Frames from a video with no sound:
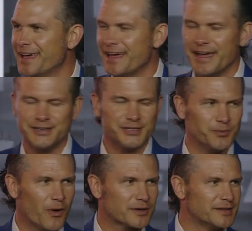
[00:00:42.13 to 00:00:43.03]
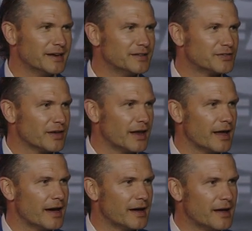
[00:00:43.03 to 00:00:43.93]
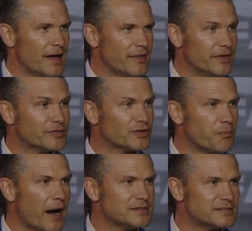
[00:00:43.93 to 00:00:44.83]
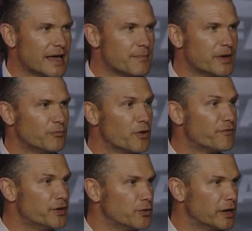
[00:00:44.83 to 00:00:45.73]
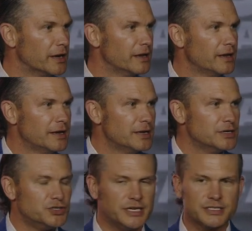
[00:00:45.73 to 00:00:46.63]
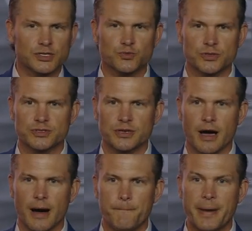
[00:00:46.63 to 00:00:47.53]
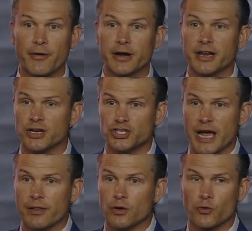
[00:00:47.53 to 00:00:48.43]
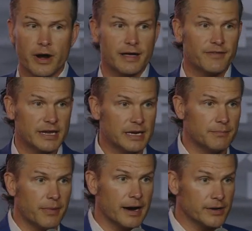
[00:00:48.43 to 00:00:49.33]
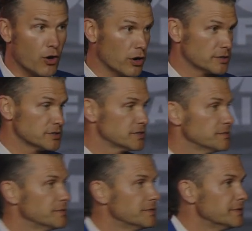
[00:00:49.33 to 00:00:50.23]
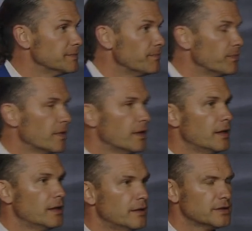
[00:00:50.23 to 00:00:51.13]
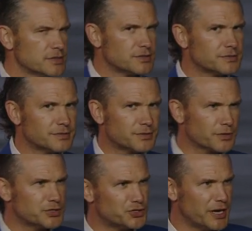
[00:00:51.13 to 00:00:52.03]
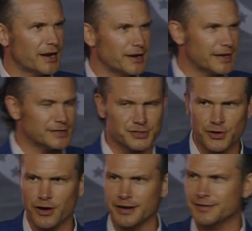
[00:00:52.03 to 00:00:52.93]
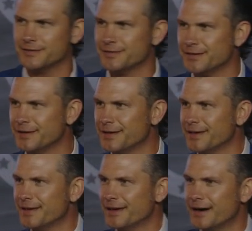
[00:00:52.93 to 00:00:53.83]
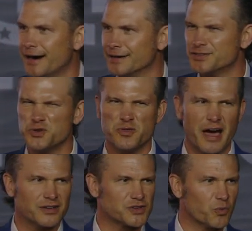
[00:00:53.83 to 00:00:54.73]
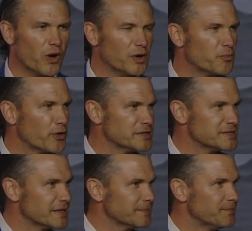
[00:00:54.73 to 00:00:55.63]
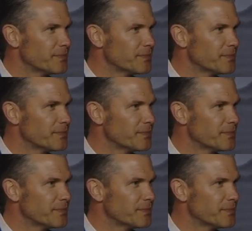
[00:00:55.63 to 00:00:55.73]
And she walked in and said, This is my statement, refute it. Jesus was uh, buried in a shallow grave and eaten by dogs. This is Christianity as taught, uh, 2001, Princeton.